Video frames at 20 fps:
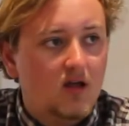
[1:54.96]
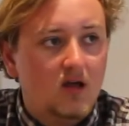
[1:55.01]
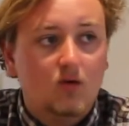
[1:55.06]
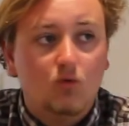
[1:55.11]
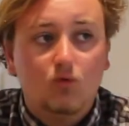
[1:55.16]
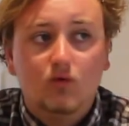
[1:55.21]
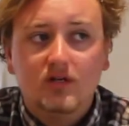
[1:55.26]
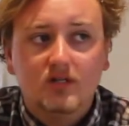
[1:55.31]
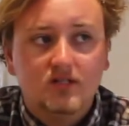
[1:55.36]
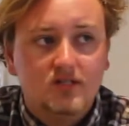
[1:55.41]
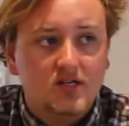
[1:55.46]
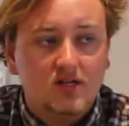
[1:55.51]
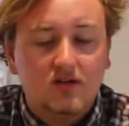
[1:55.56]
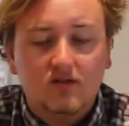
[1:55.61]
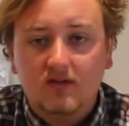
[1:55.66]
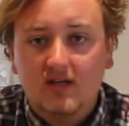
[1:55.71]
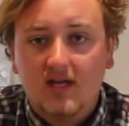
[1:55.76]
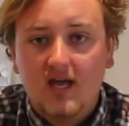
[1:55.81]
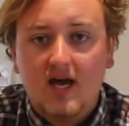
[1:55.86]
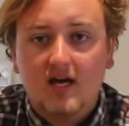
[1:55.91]
when you're sitting
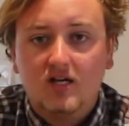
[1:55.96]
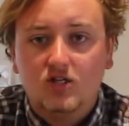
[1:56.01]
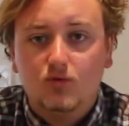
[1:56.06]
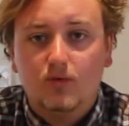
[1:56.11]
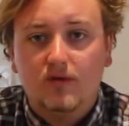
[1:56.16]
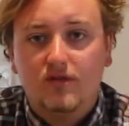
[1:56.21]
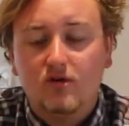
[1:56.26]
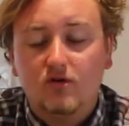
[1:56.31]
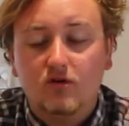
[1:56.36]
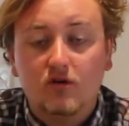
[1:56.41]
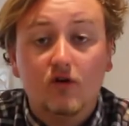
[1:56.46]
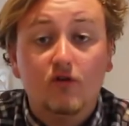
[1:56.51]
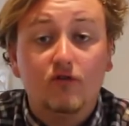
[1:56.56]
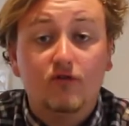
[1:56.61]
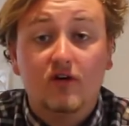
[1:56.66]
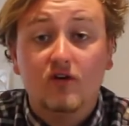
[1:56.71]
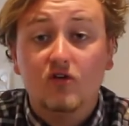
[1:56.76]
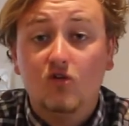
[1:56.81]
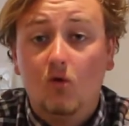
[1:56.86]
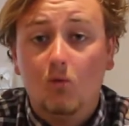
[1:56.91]
on the couch with your
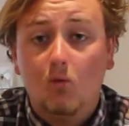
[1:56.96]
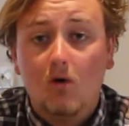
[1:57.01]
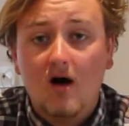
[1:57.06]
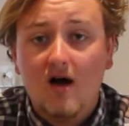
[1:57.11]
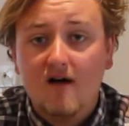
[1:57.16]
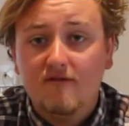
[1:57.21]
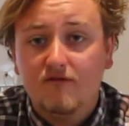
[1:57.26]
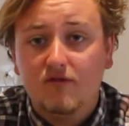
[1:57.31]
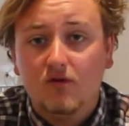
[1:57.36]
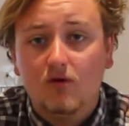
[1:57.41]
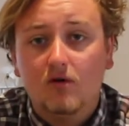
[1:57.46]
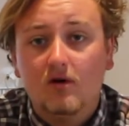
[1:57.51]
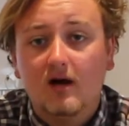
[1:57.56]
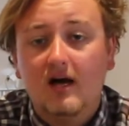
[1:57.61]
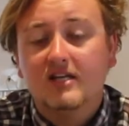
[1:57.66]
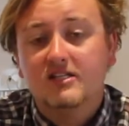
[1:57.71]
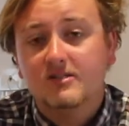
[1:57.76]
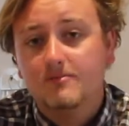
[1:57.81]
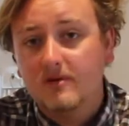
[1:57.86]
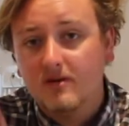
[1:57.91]
girlfriend or wife or
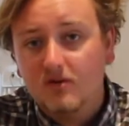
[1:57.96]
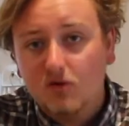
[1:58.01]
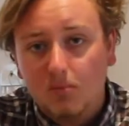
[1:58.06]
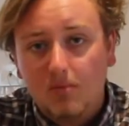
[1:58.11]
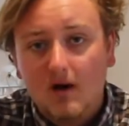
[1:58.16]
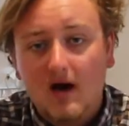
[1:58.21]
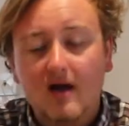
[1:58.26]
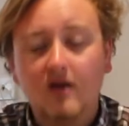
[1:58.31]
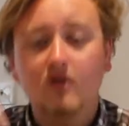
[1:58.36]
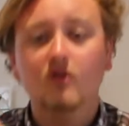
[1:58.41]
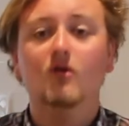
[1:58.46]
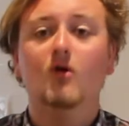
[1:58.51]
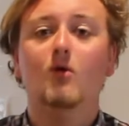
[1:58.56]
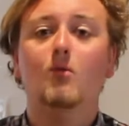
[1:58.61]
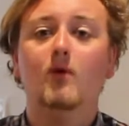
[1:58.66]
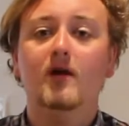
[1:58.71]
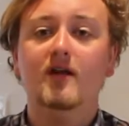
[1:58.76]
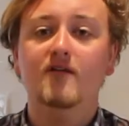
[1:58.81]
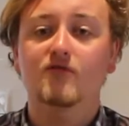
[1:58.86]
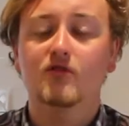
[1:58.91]
husband or partner or
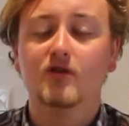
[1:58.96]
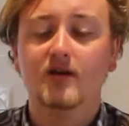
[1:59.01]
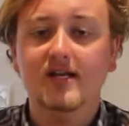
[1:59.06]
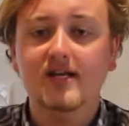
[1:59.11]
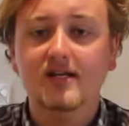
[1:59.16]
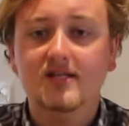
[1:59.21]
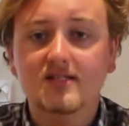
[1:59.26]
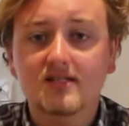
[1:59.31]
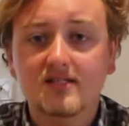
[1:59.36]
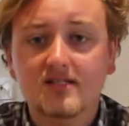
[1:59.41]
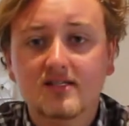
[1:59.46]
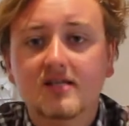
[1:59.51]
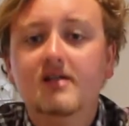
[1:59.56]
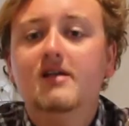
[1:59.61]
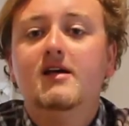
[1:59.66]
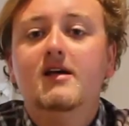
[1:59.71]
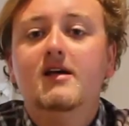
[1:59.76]
whatever it is,